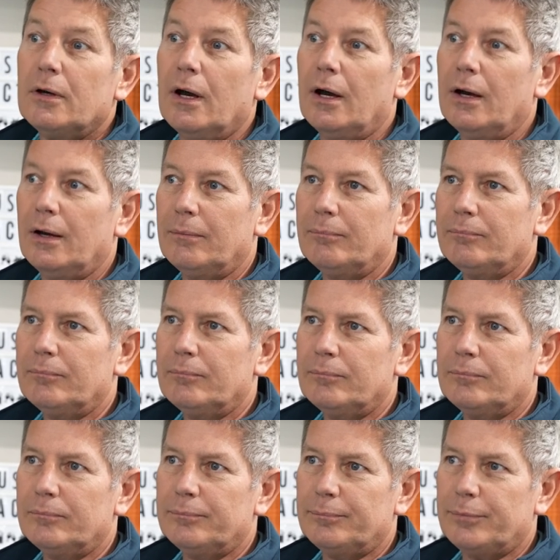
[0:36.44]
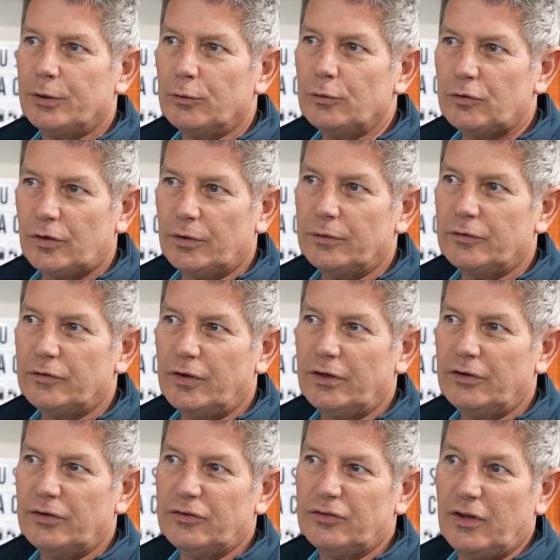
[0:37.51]
Um, but also, it's,
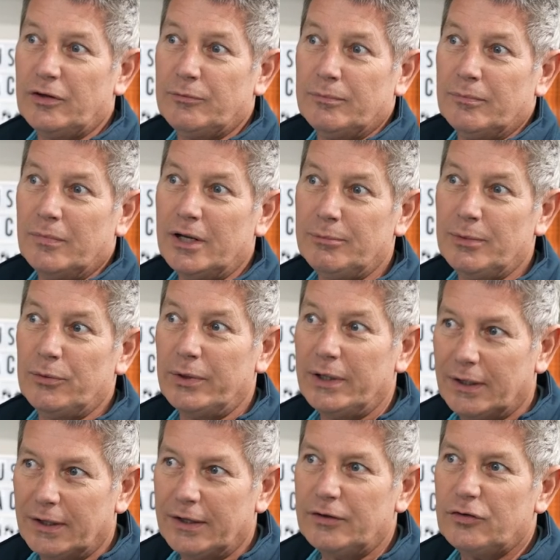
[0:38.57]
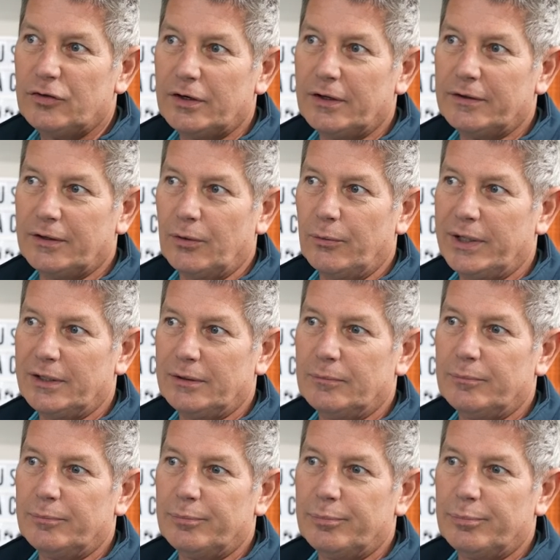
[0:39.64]
it's made me realise that I think we
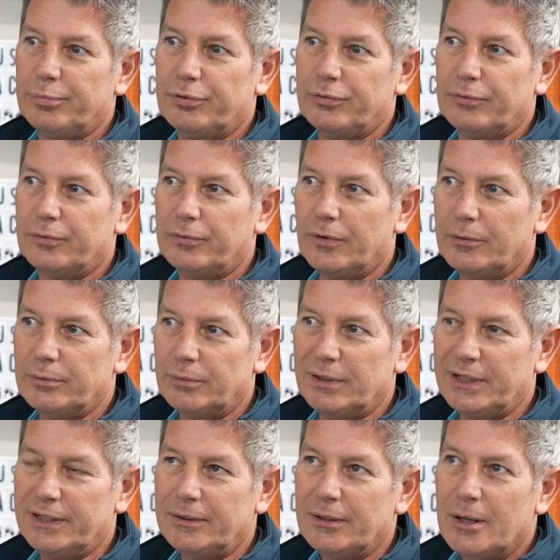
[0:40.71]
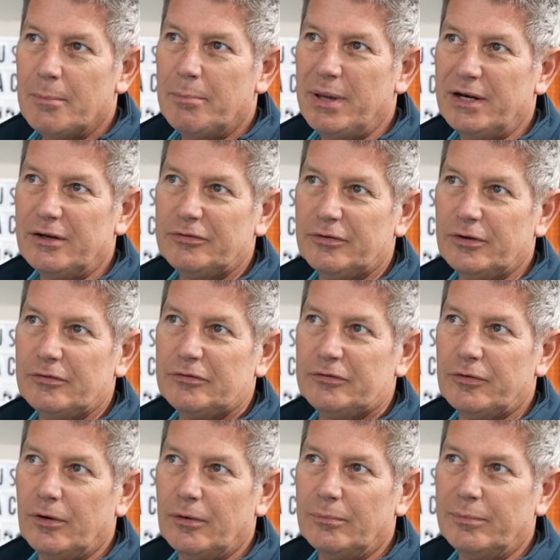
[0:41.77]
can probably benefit
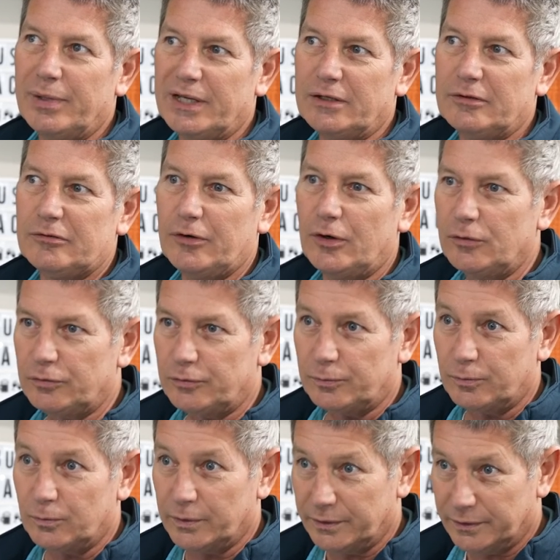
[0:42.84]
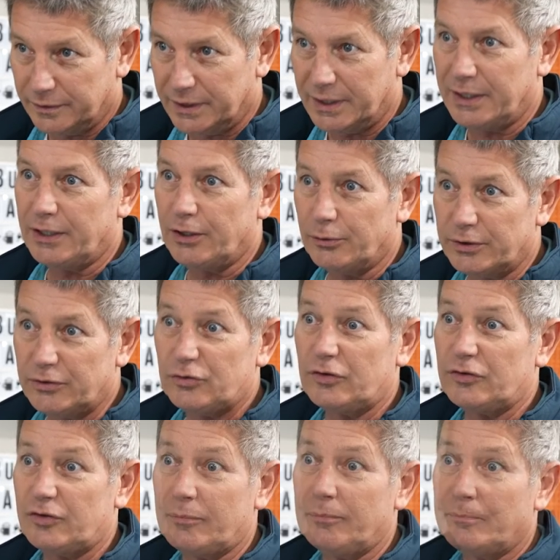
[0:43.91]
from being involved with the EOS
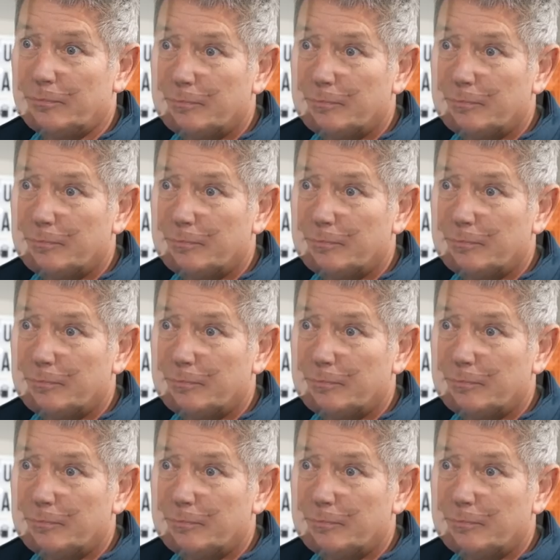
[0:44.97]
system.